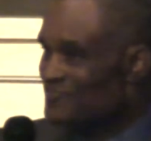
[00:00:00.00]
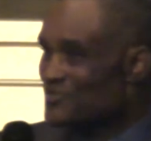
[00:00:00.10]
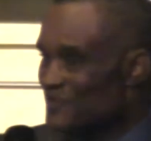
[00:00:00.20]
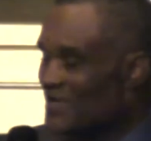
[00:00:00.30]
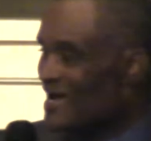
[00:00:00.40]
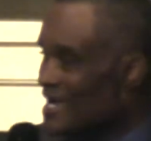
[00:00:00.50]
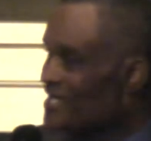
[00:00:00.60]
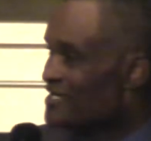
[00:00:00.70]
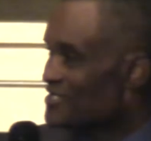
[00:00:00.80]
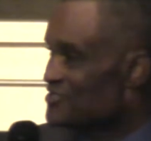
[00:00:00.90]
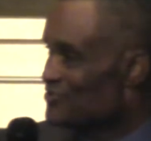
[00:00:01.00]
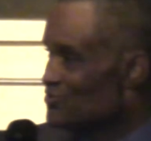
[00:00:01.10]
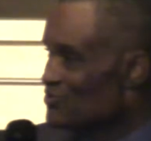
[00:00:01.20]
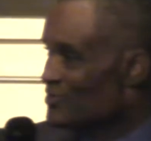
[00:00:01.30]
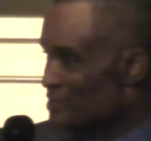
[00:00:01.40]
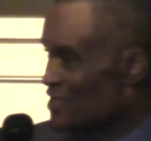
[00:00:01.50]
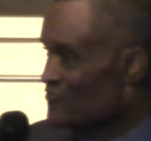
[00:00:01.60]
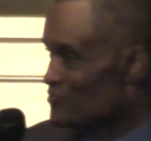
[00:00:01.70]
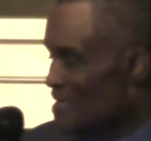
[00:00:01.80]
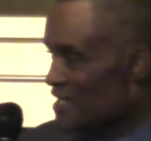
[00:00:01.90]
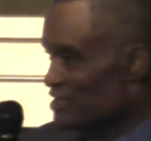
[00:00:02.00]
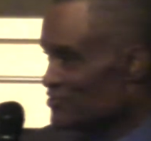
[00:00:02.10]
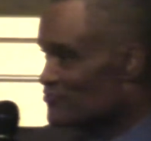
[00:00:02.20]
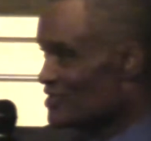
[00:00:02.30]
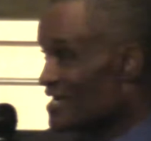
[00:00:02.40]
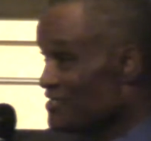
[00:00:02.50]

some of the things I didn't get to do because of my injury.